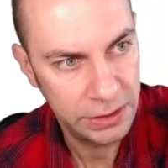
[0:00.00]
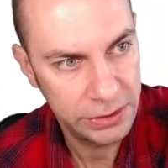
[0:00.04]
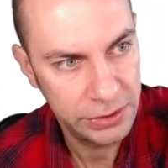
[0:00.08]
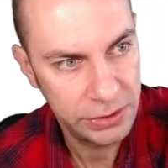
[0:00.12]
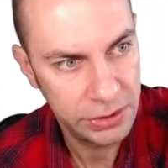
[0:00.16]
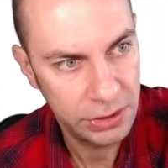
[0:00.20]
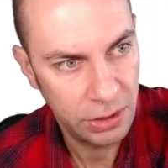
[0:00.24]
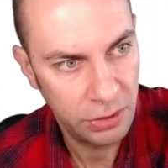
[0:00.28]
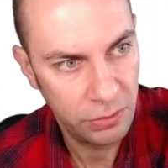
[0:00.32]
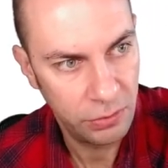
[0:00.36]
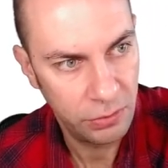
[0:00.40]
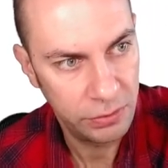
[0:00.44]

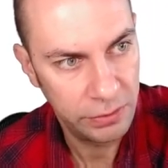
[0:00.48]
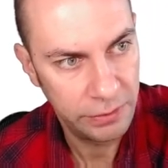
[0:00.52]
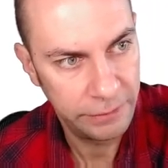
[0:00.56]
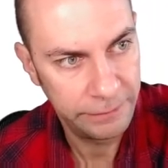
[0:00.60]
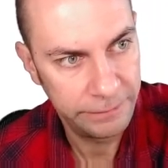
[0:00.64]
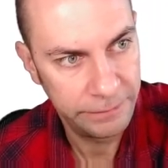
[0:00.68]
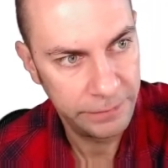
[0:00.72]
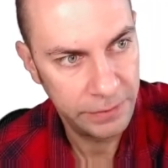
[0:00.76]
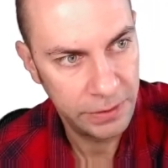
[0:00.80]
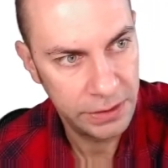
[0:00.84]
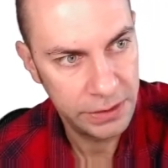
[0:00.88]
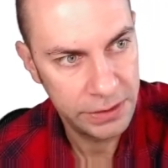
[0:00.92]
So the
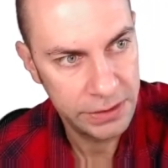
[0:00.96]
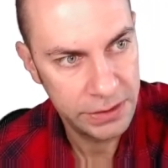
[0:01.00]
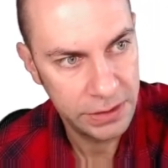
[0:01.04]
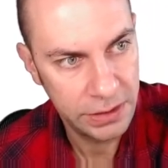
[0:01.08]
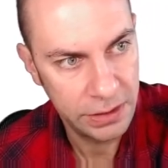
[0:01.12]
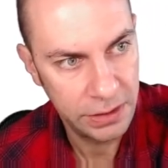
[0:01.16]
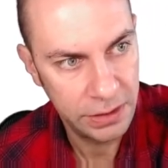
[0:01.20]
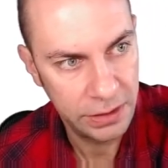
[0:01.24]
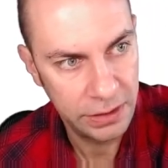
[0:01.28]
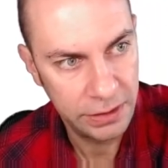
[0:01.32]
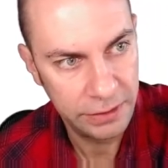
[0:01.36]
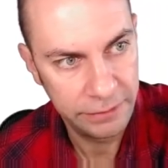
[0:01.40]
first
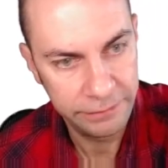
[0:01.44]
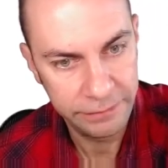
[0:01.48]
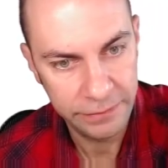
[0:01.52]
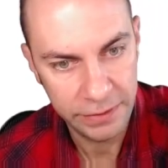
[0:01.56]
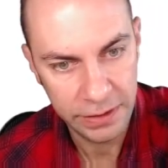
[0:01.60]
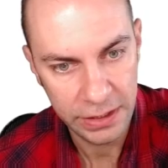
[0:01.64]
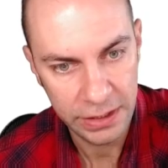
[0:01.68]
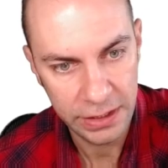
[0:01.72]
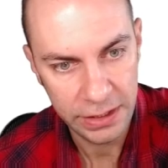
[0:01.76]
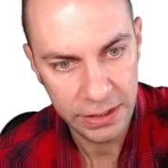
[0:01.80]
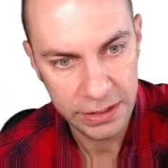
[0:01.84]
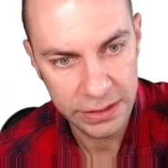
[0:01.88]
curve
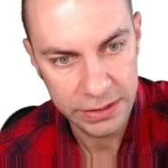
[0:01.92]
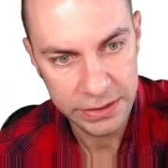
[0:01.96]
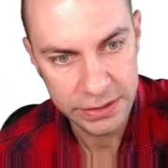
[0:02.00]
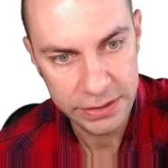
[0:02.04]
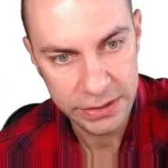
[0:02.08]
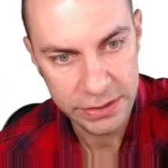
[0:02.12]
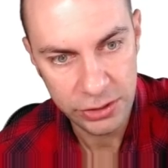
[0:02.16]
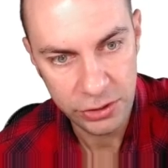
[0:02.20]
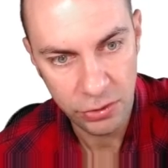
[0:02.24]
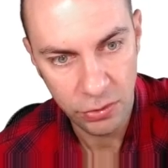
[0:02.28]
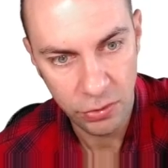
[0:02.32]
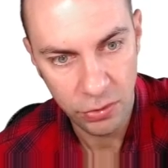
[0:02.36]
is
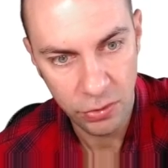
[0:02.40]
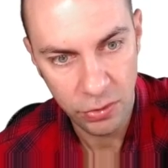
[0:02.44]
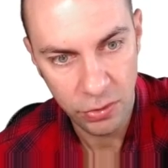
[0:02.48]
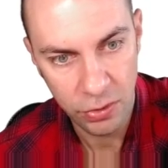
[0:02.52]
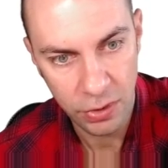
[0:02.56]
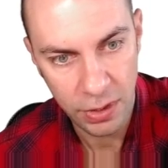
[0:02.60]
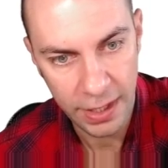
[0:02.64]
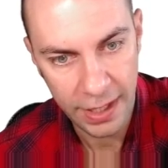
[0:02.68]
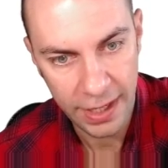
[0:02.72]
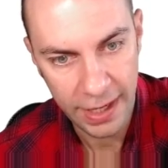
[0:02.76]
your